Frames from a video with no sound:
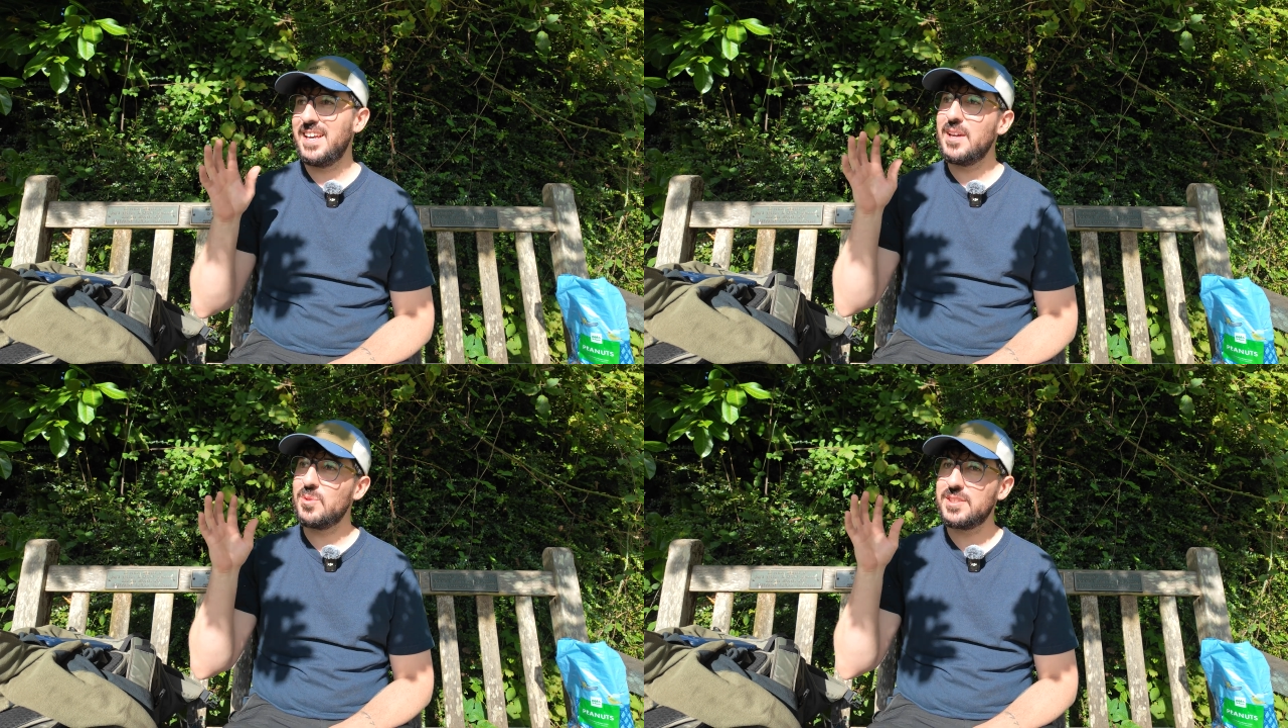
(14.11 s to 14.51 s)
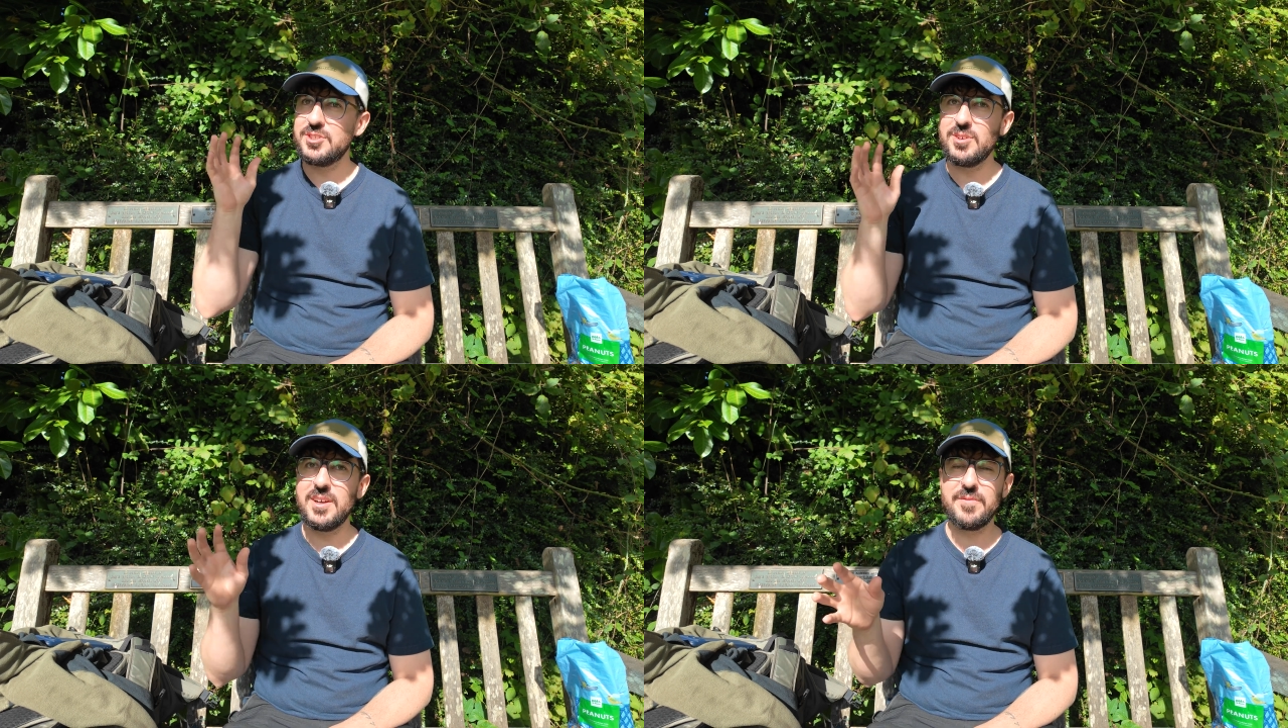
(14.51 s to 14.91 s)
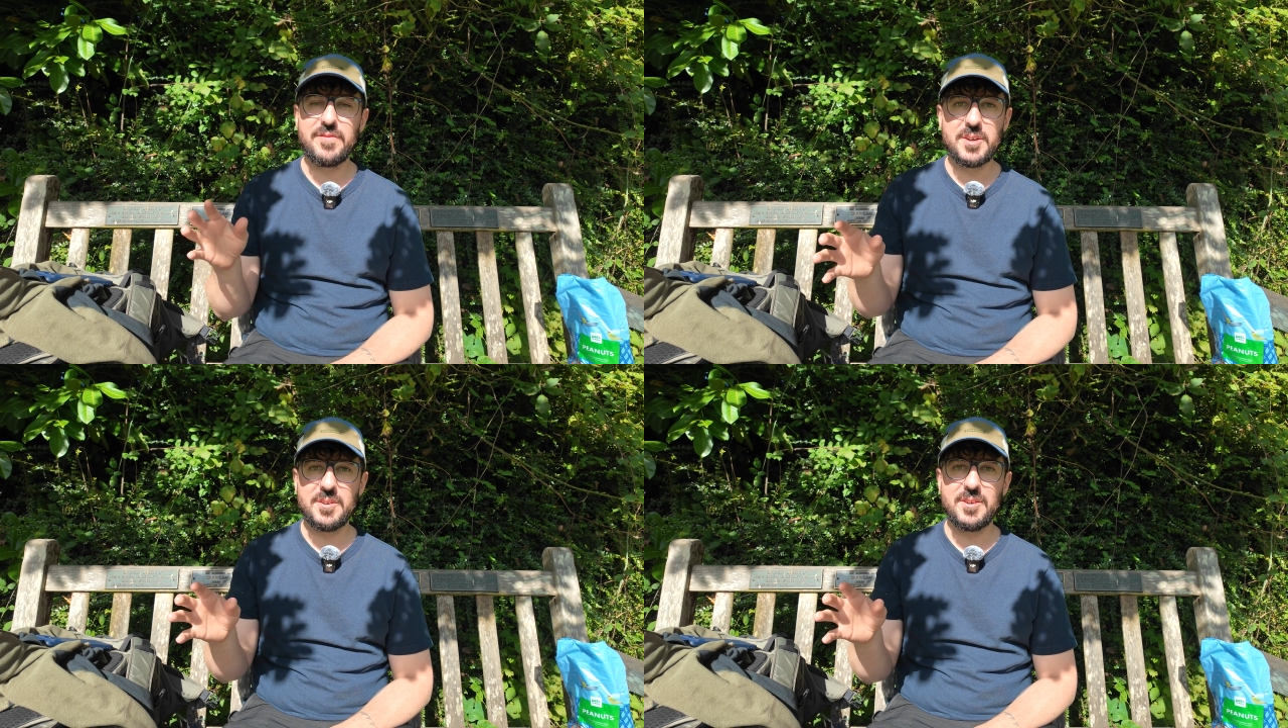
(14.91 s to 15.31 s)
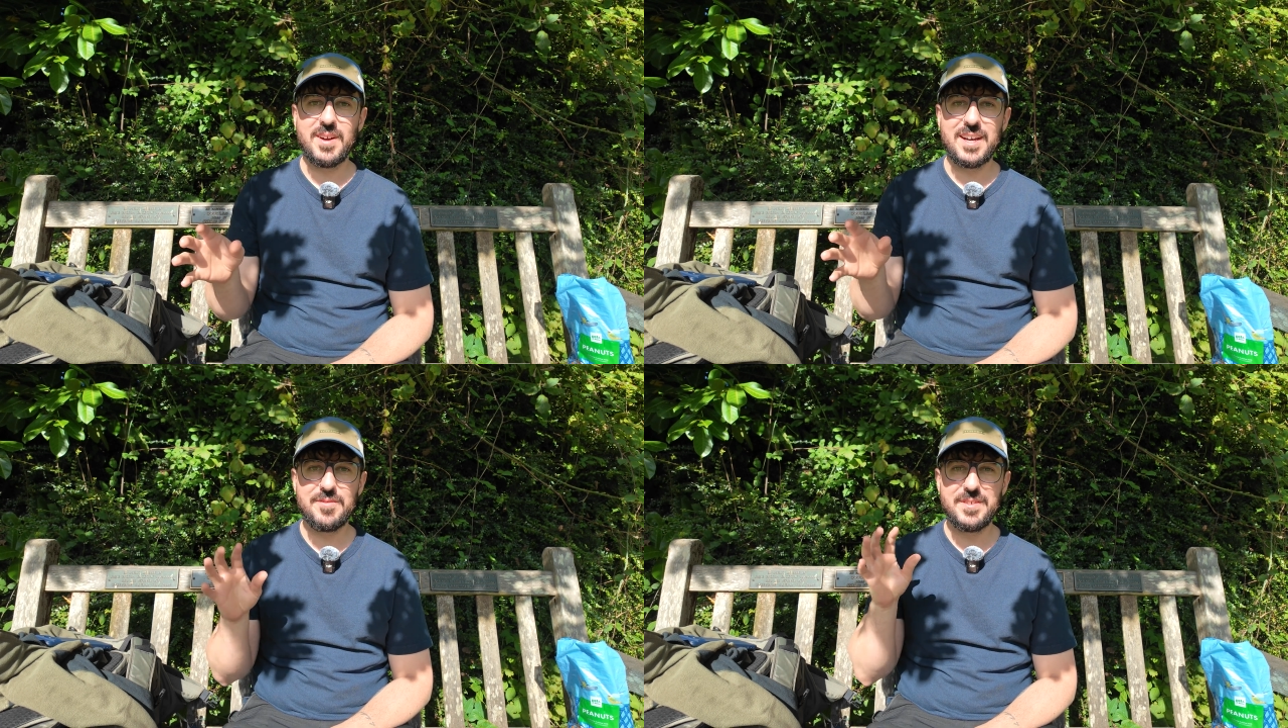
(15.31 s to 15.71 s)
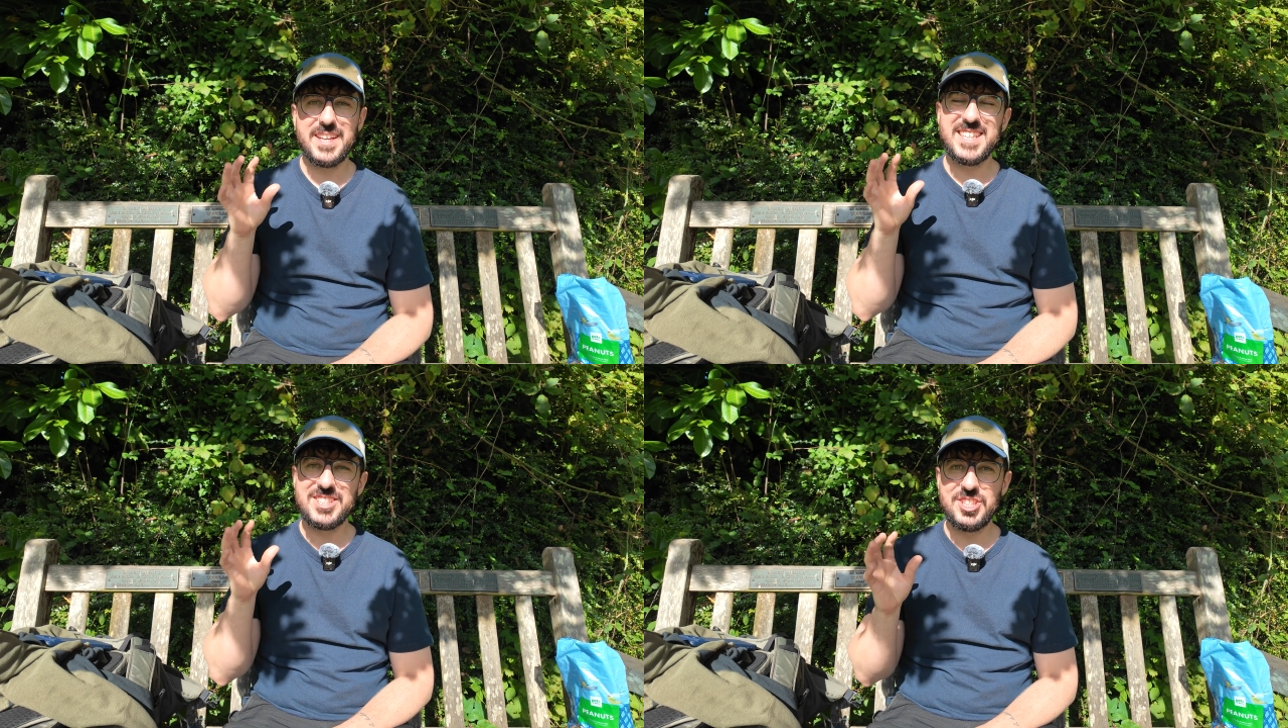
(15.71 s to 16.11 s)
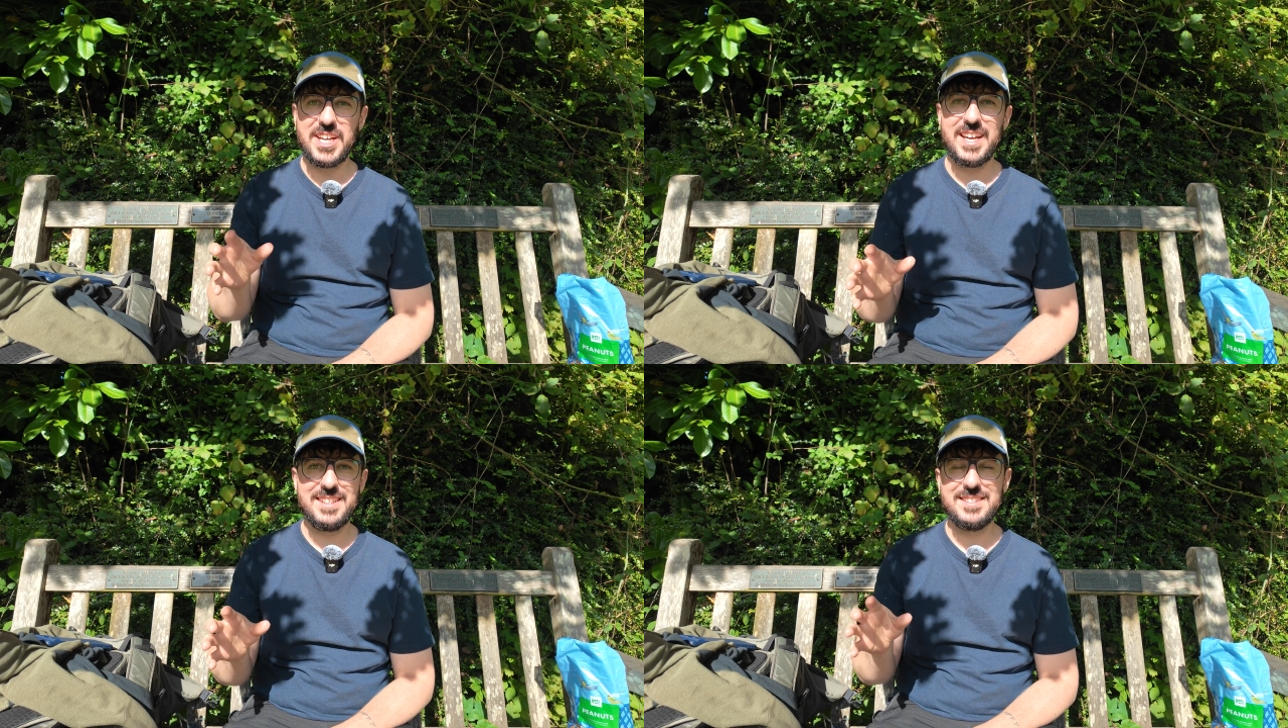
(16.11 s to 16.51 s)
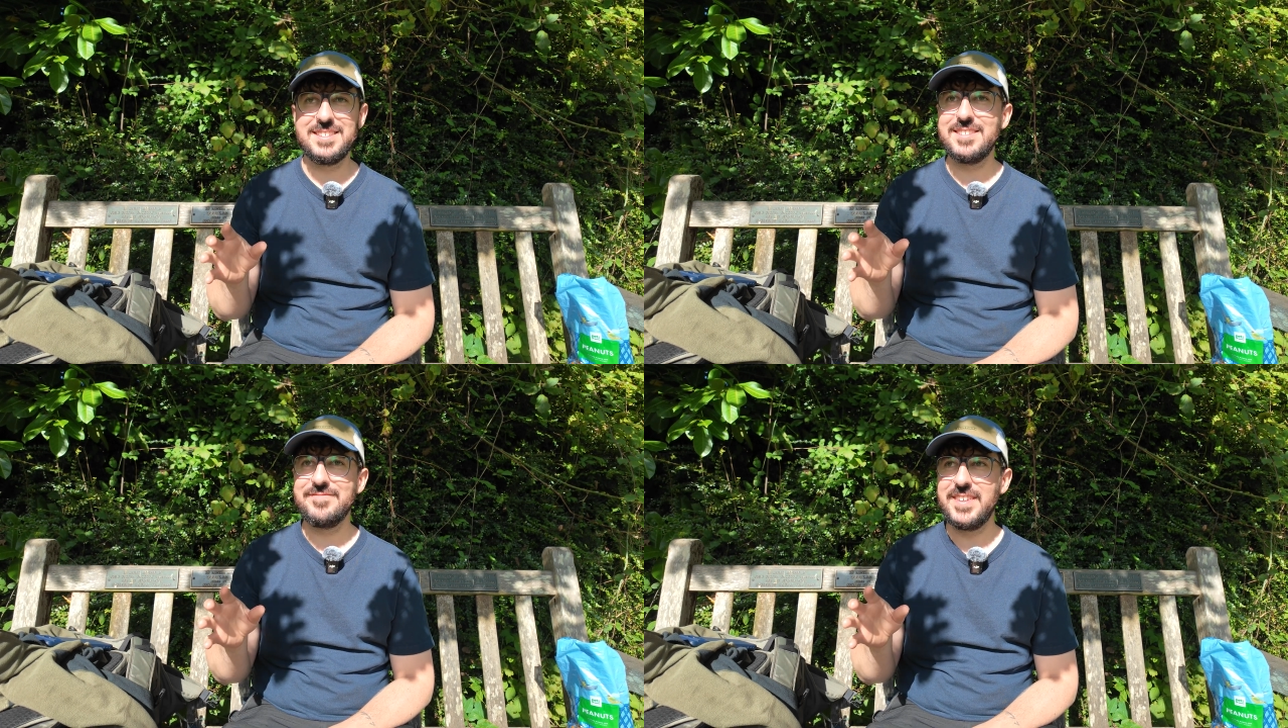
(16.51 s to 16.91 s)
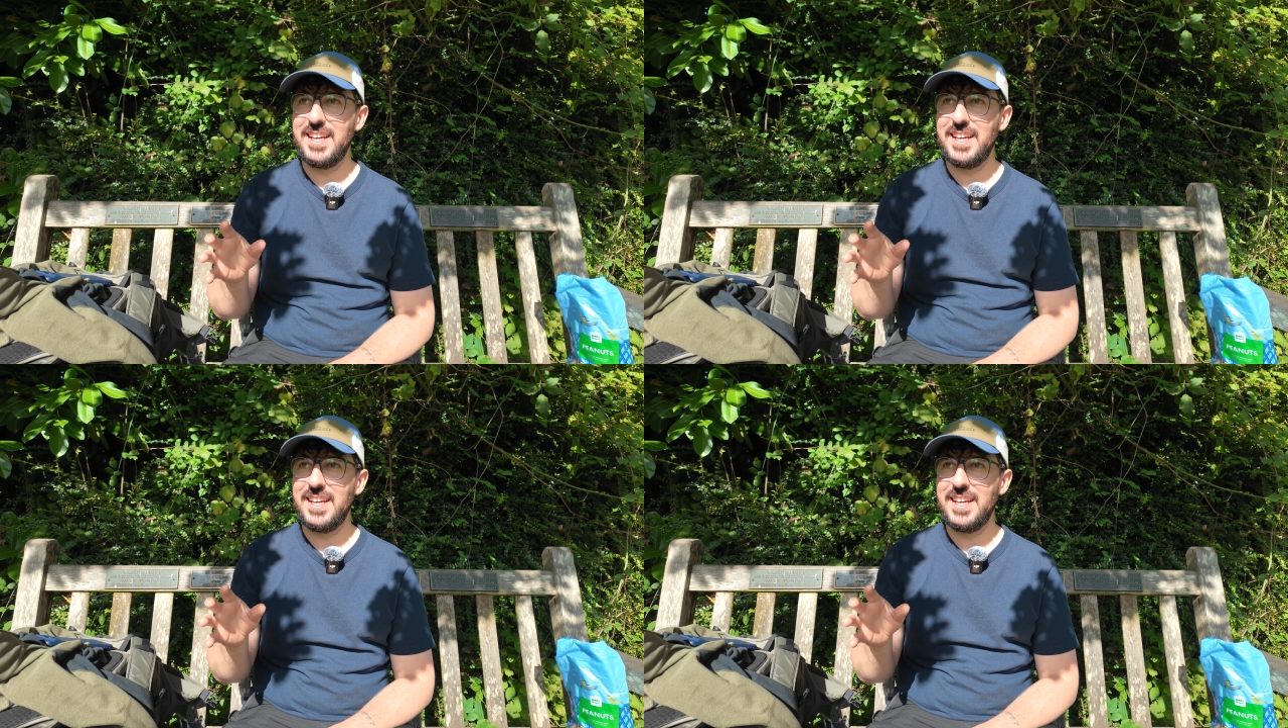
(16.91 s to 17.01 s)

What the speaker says: it was to try and photograph jays.